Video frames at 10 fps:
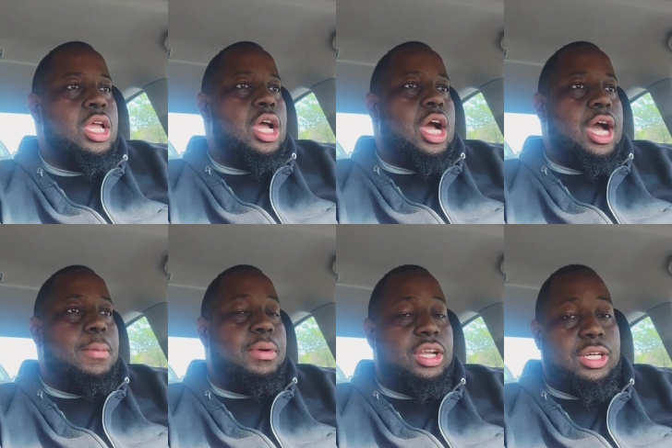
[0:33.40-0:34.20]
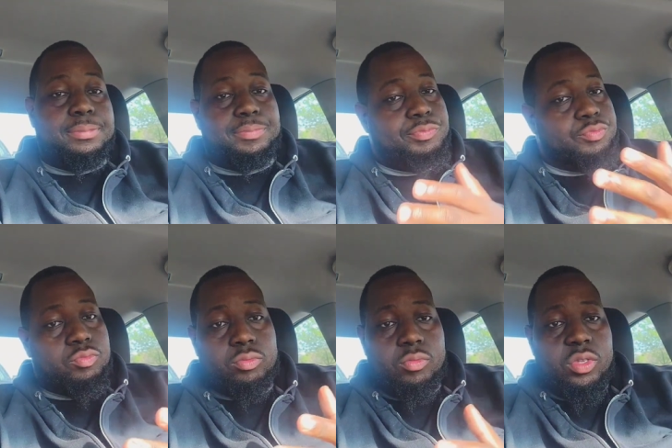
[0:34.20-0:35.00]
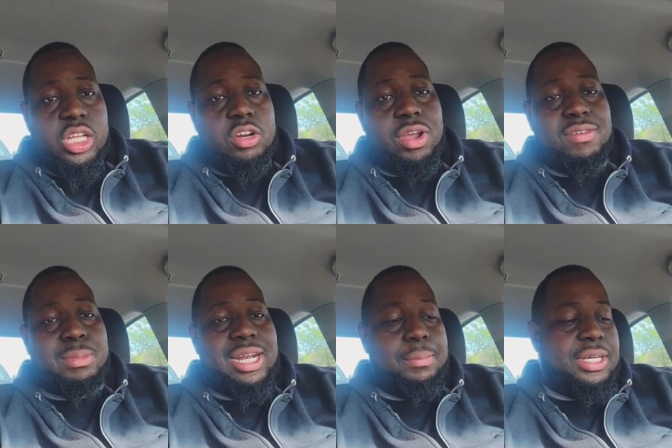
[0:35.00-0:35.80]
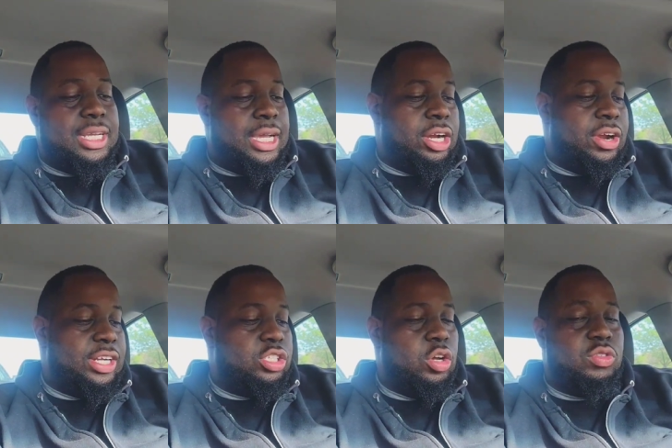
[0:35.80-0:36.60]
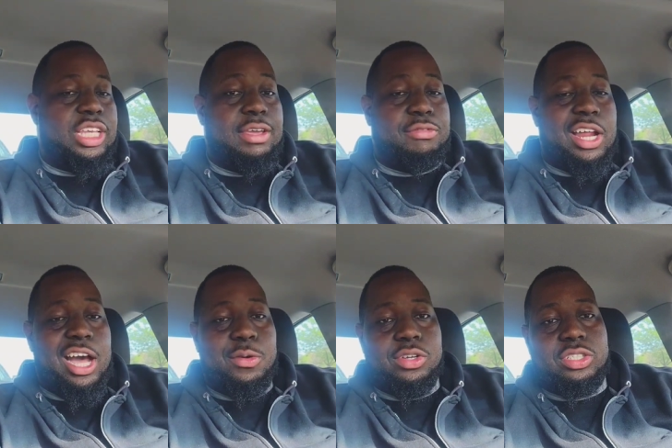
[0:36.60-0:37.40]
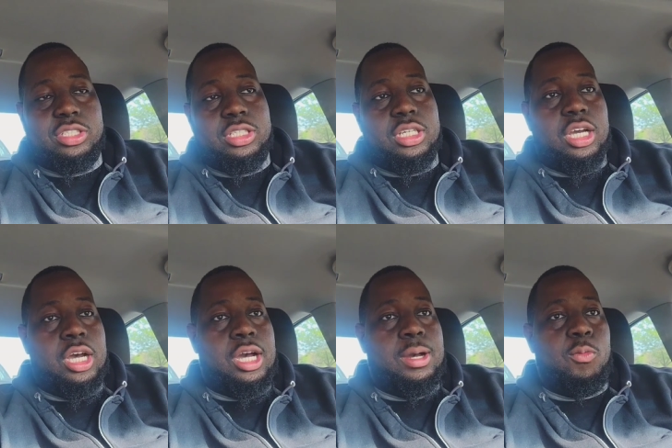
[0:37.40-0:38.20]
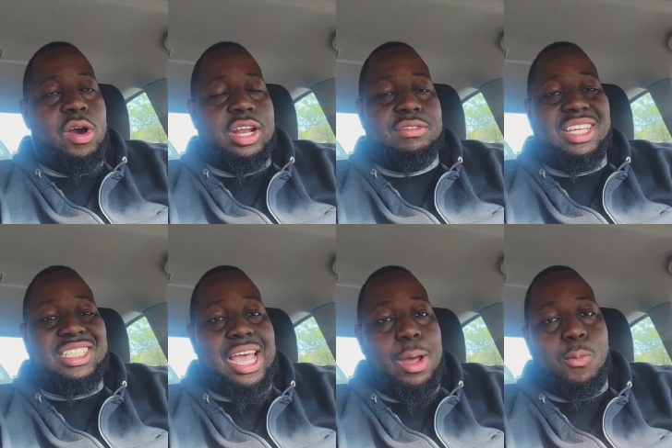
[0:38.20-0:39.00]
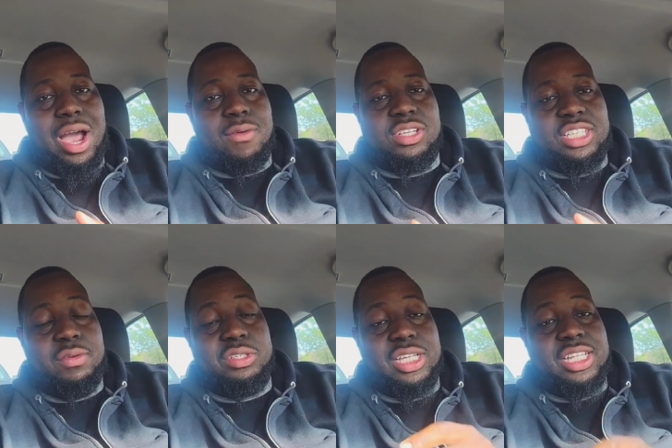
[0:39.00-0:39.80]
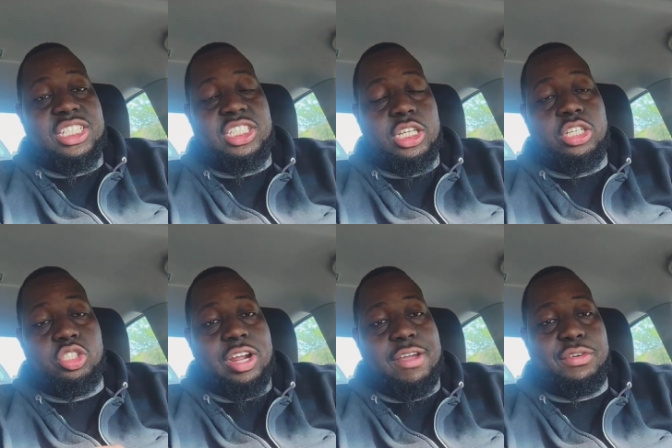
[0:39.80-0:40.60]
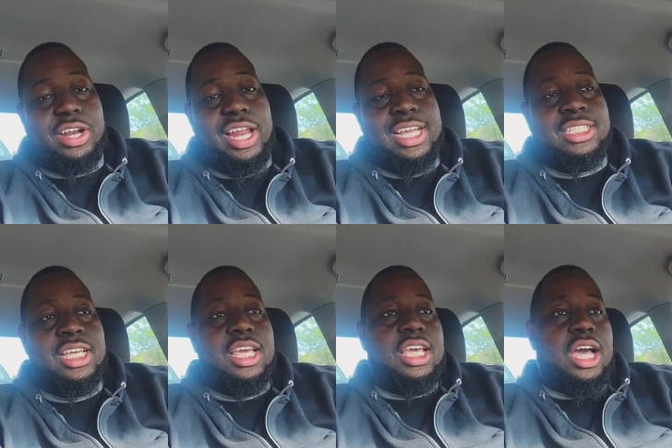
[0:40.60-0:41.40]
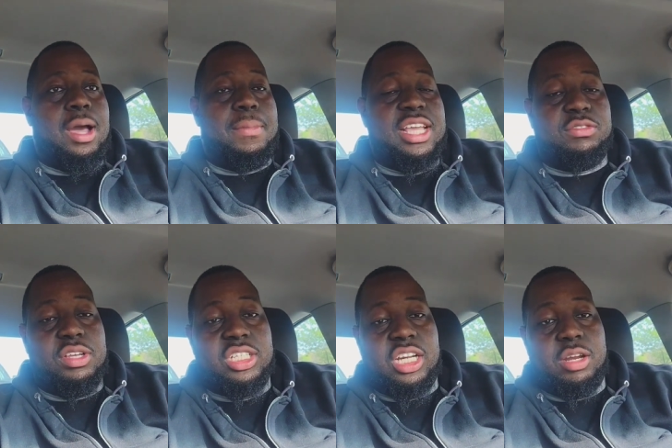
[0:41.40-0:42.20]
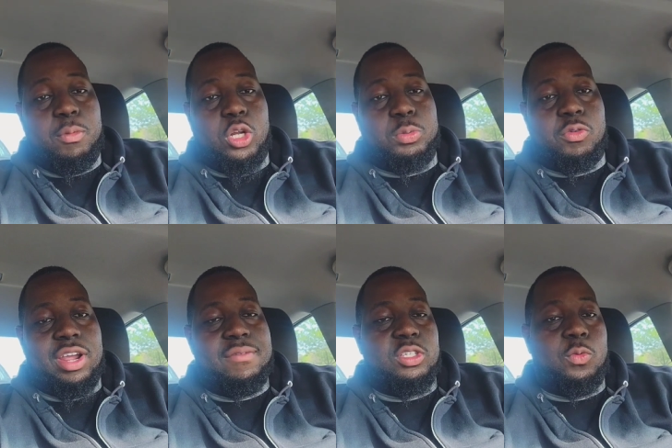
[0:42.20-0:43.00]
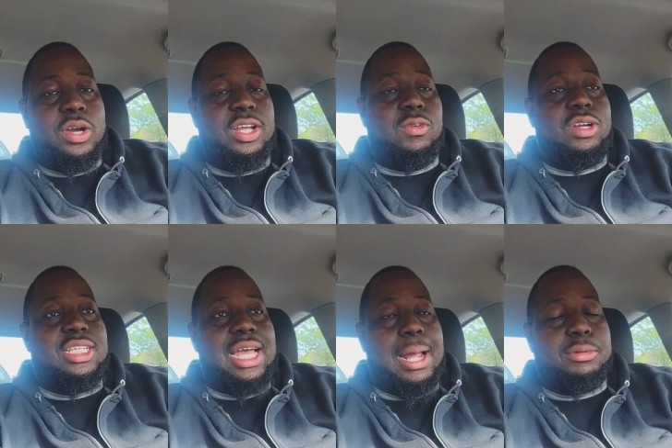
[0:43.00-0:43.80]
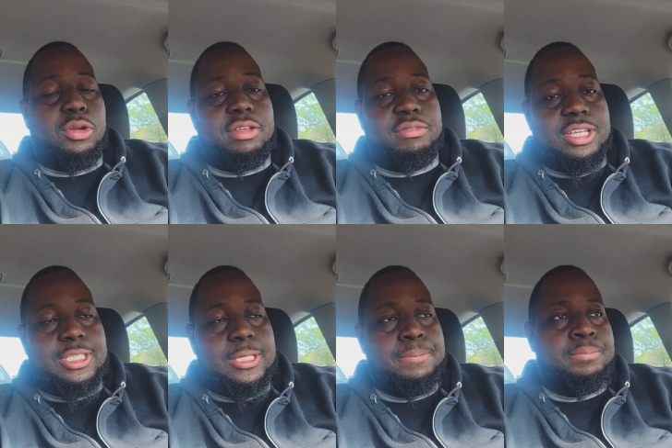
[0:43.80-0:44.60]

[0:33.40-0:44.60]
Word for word: Uh, but look, the Ravens might not be done, all right? So, Zay Flowers, uh, one of the top wide receivers in this year's draft class, um, is visiting the Baltimore Ravens on, one, on a top 30 visit.